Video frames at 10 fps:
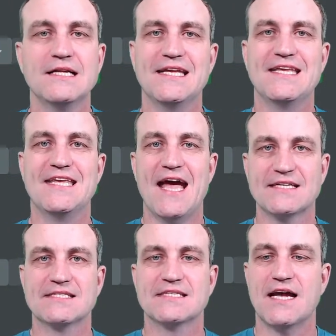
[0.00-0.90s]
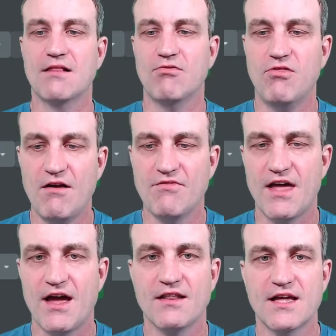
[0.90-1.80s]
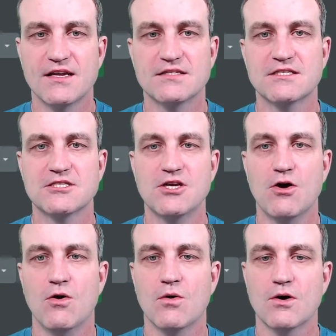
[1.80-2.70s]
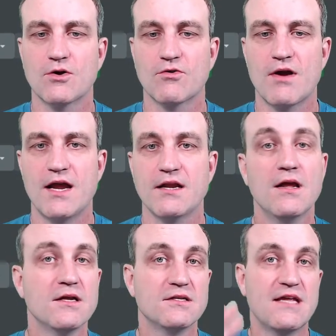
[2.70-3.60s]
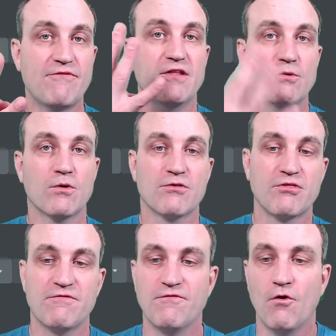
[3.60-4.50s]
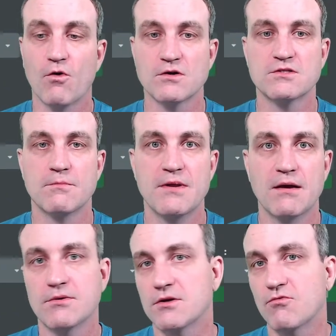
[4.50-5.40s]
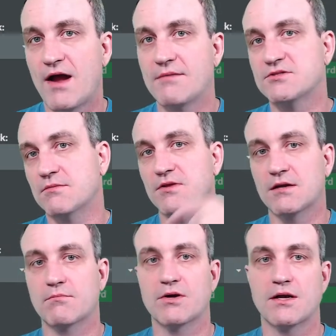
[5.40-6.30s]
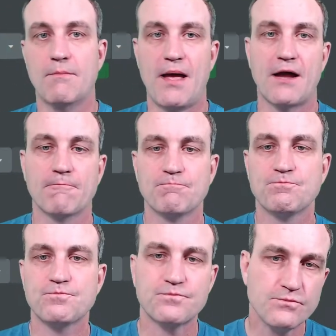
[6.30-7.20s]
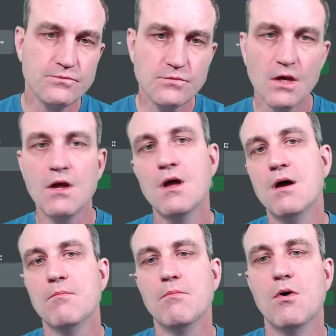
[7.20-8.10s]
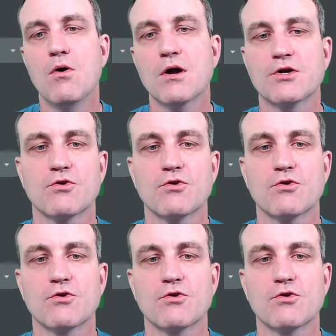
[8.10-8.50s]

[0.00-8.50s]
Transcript: Yes, I love that. That is so great. Definitely worth the 4 to be able to grab something and bring it back. More